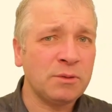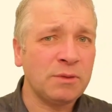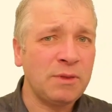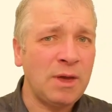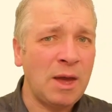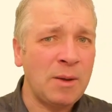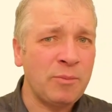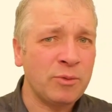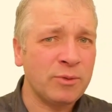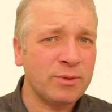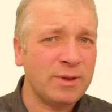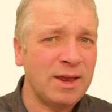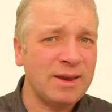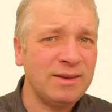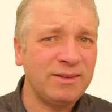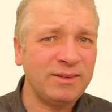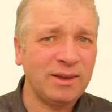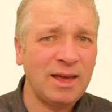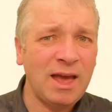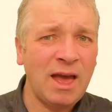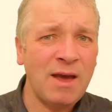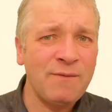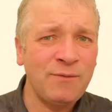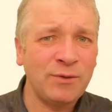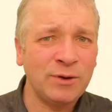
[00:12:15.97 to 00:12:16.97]
They're presenting
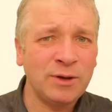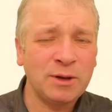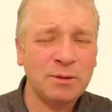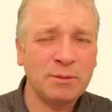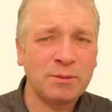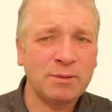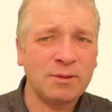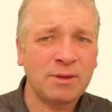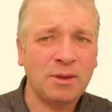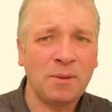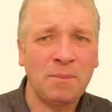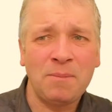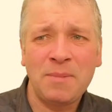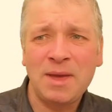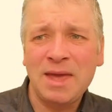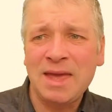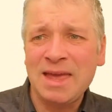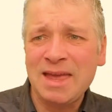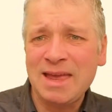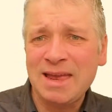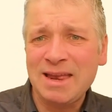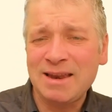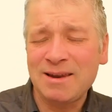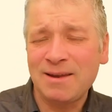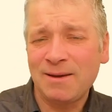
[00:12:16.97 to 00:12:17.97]
evidence to
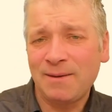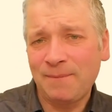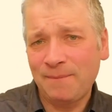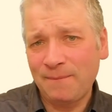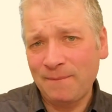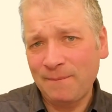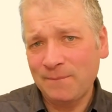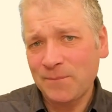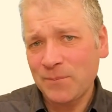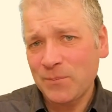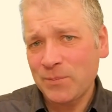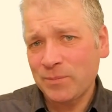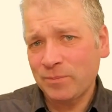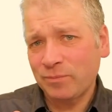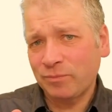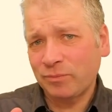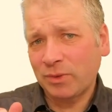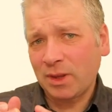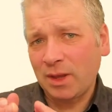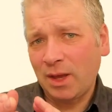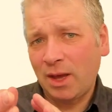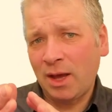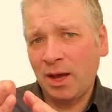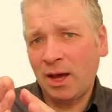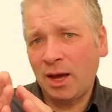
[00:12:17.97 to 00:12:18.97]
mean
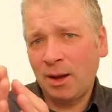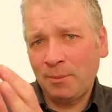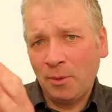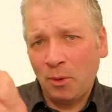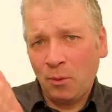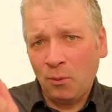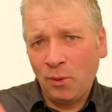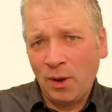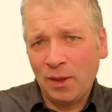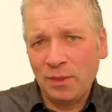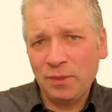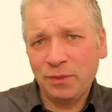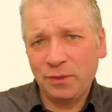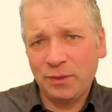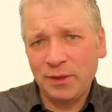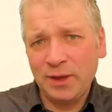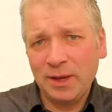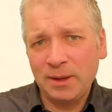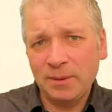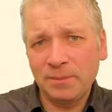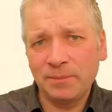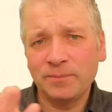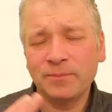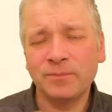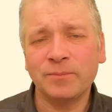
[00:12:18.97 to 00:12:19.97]
one thing,